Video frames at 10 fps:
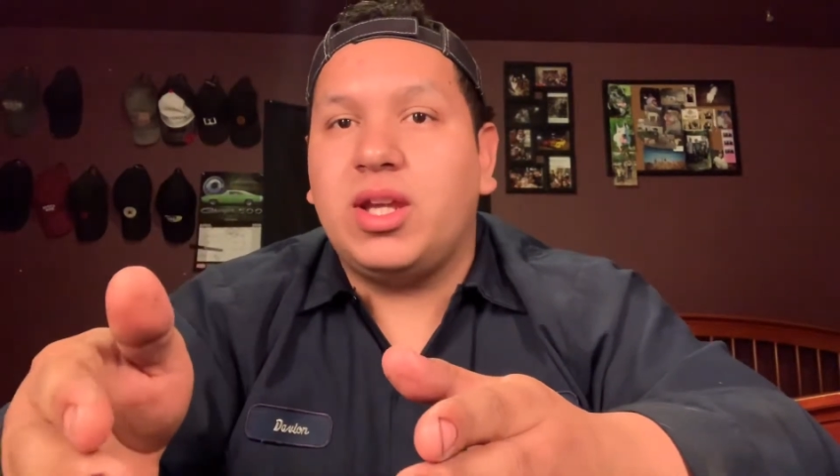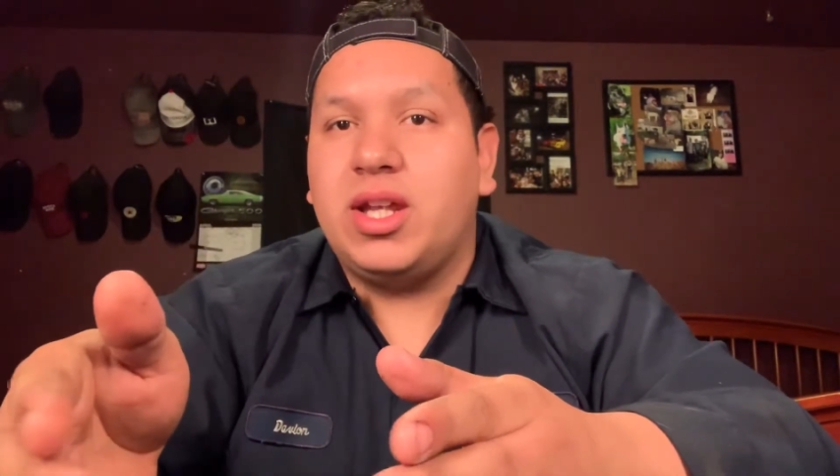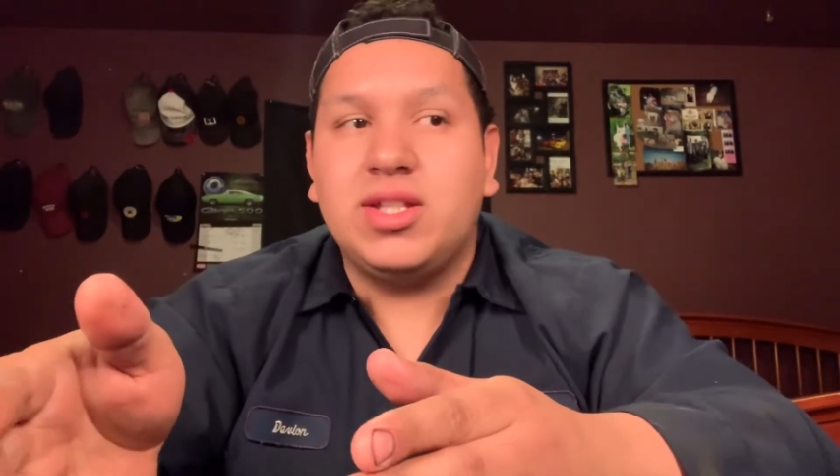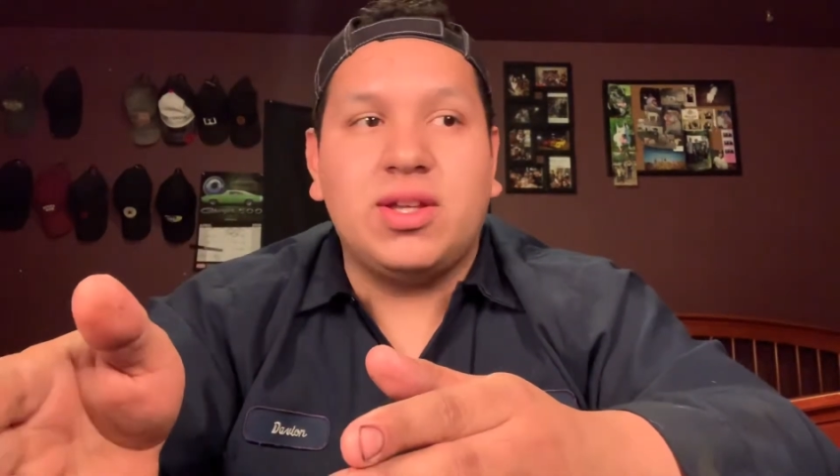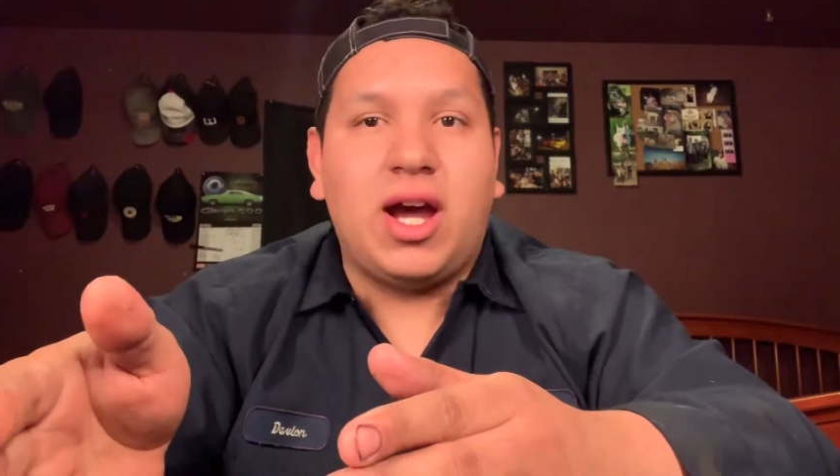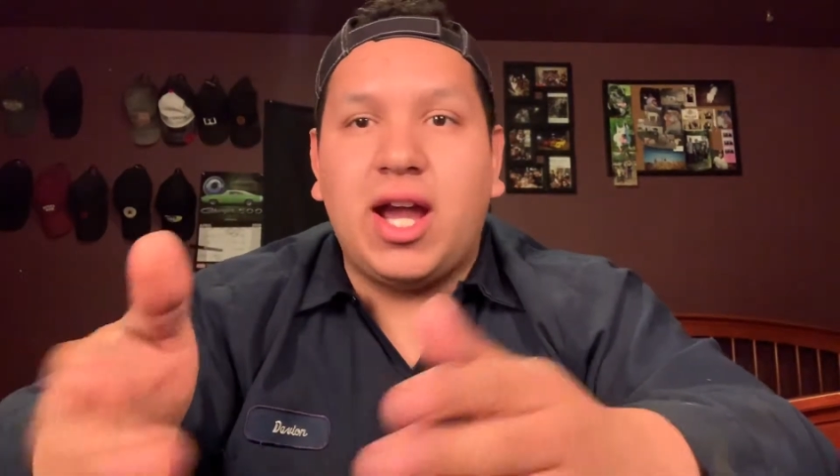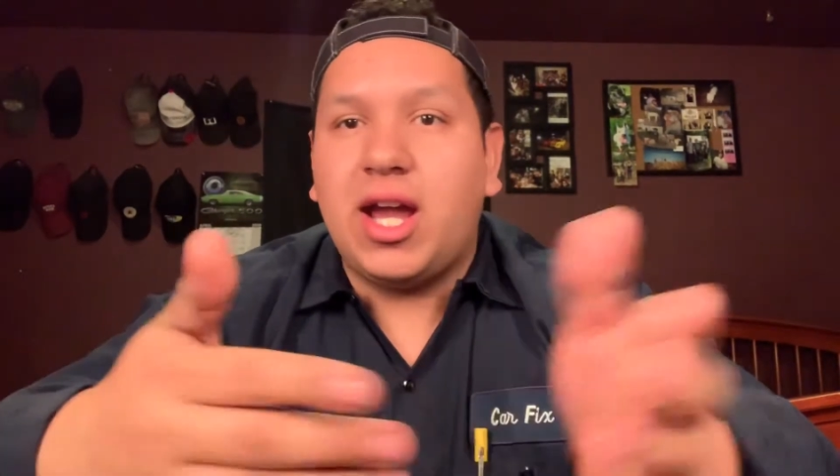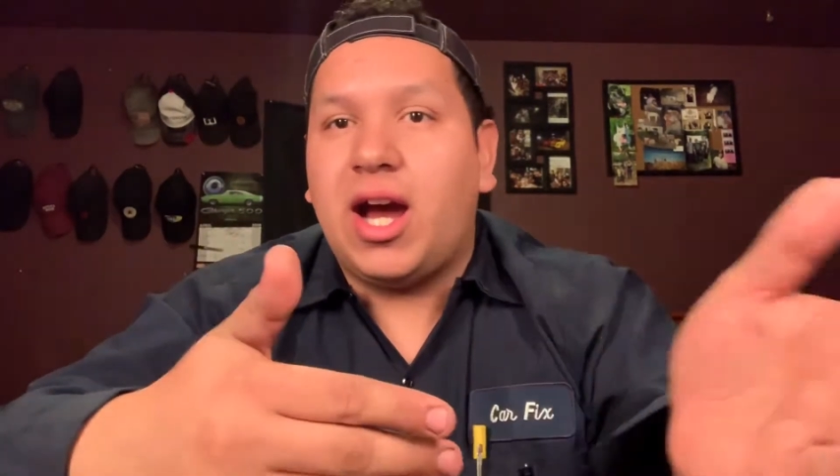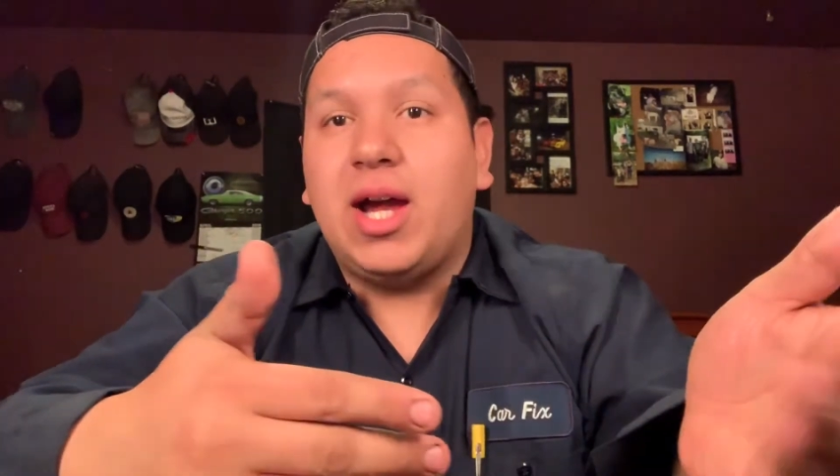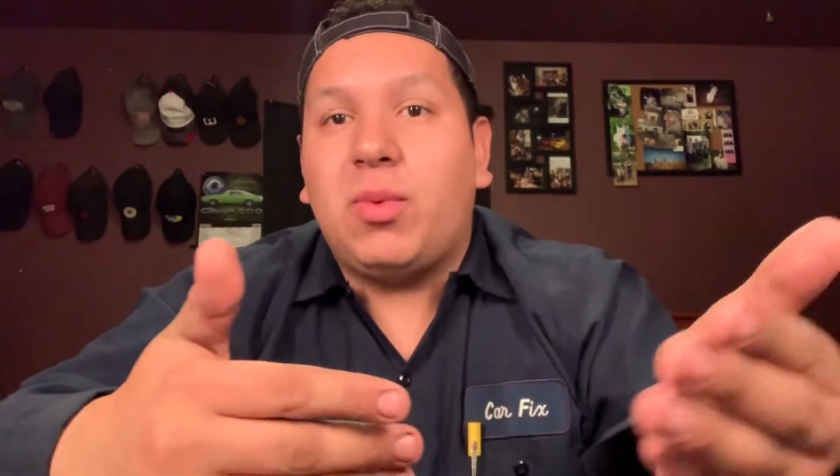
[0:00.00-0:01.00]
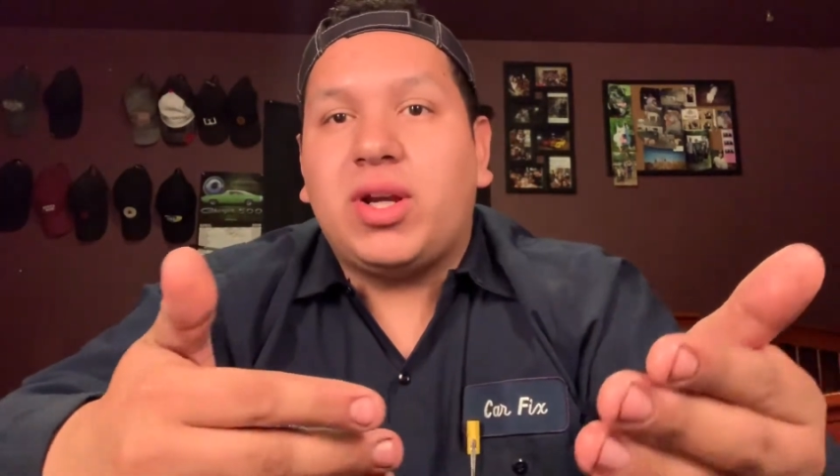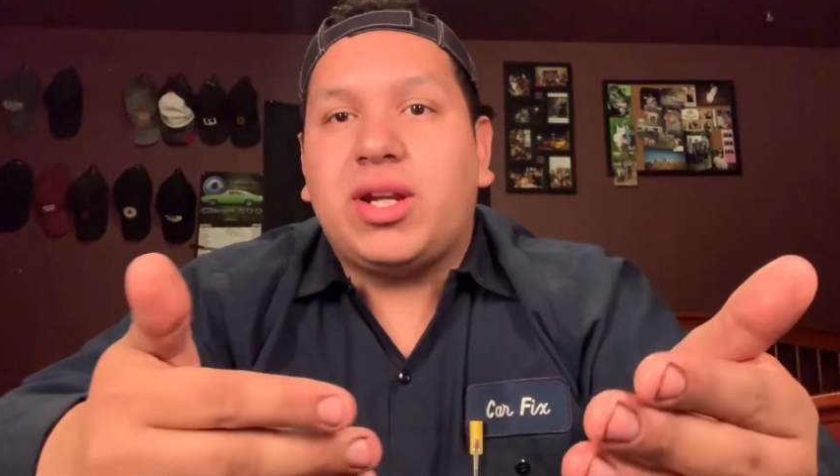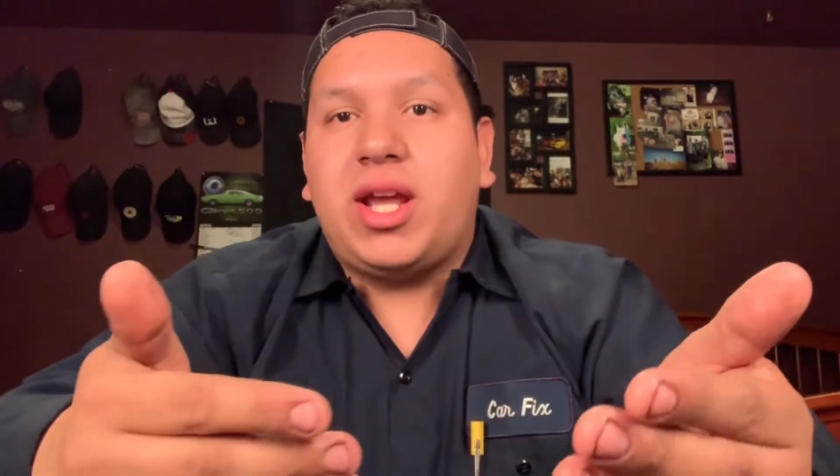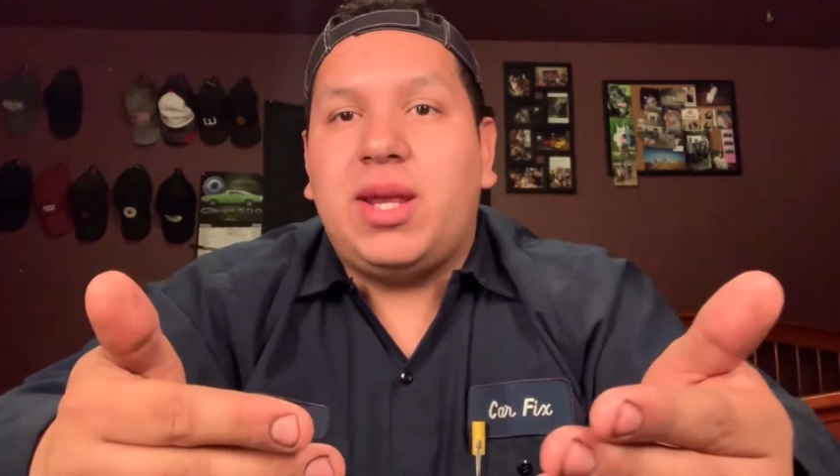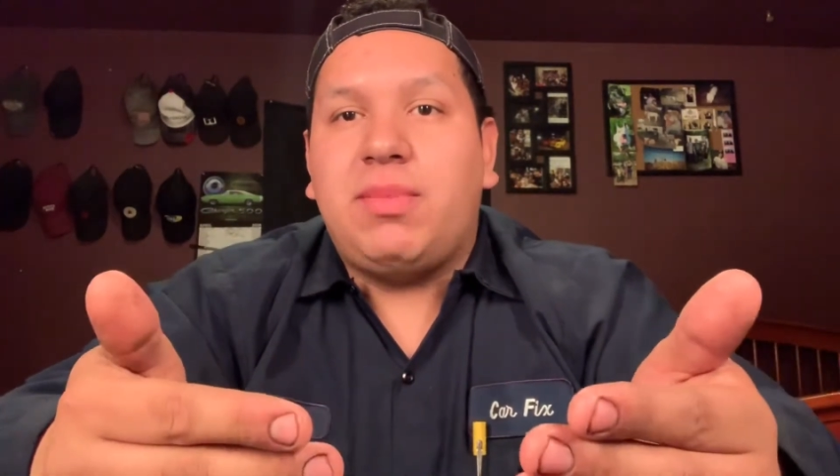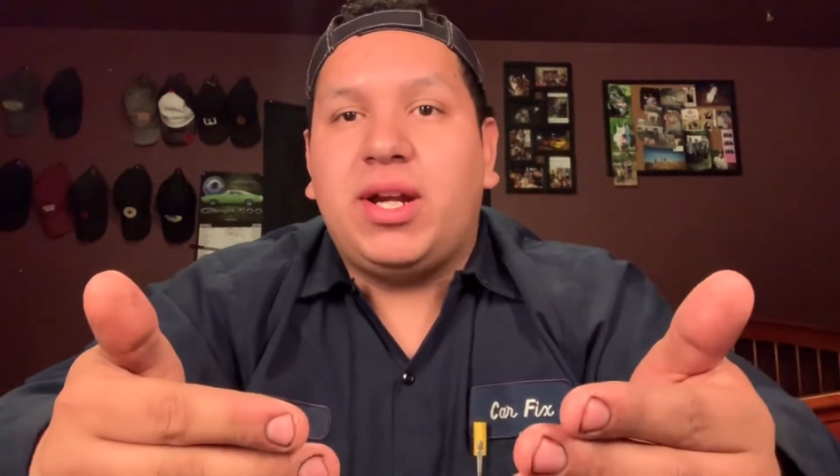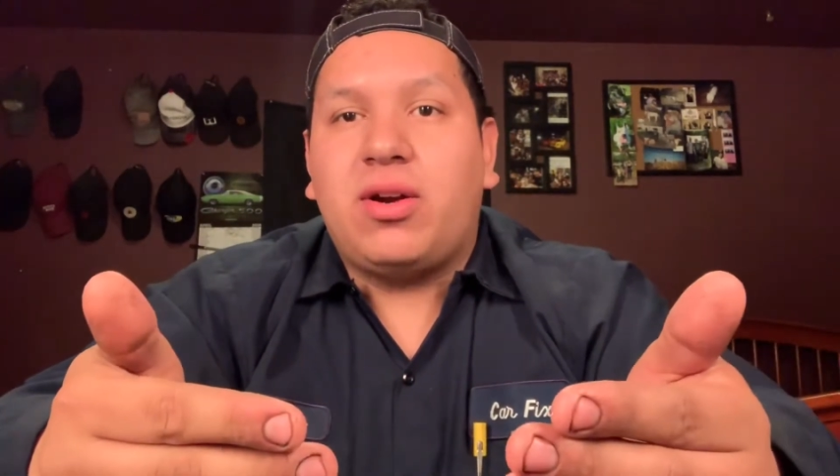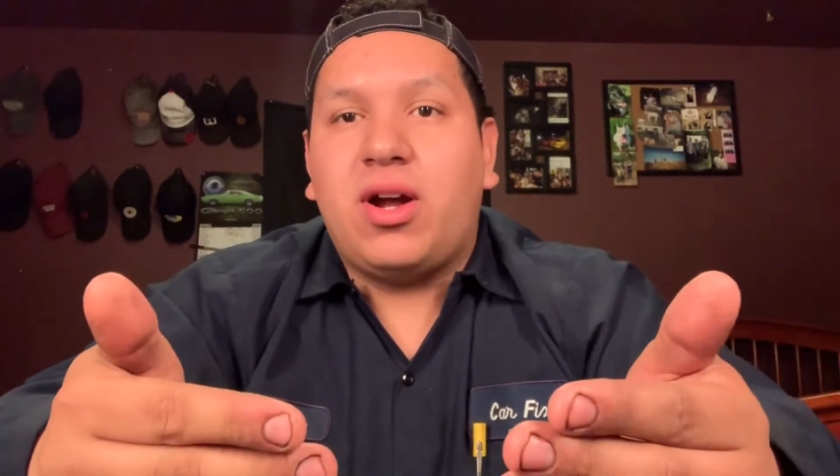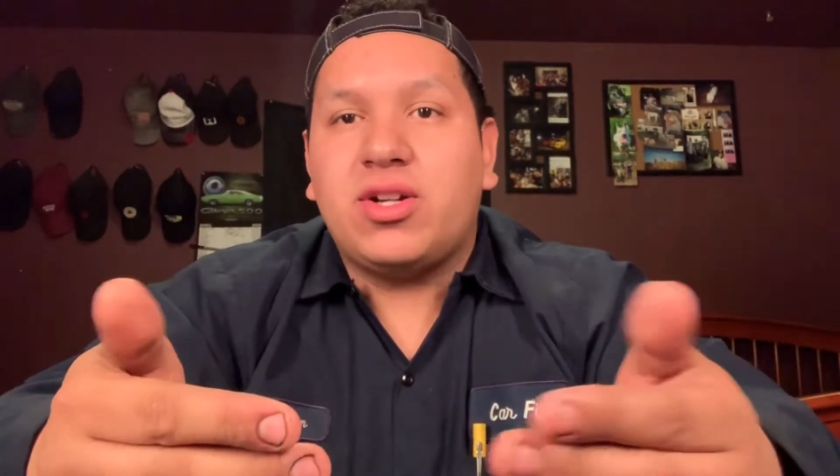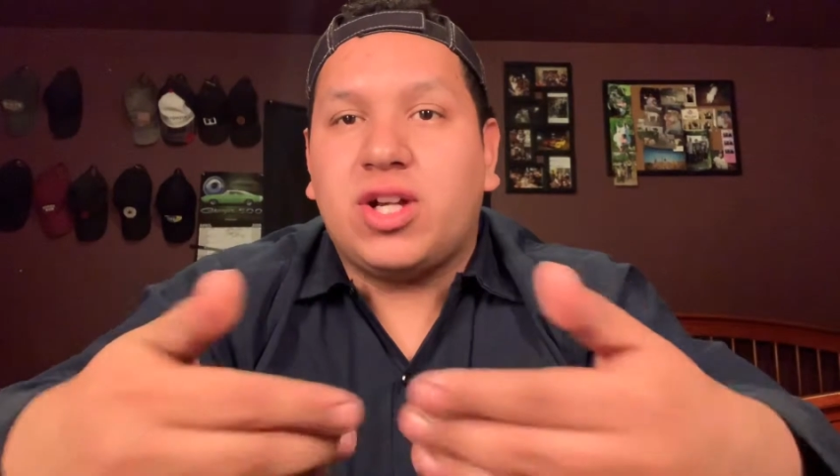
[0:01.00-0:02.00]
I work in an 8-bay garage.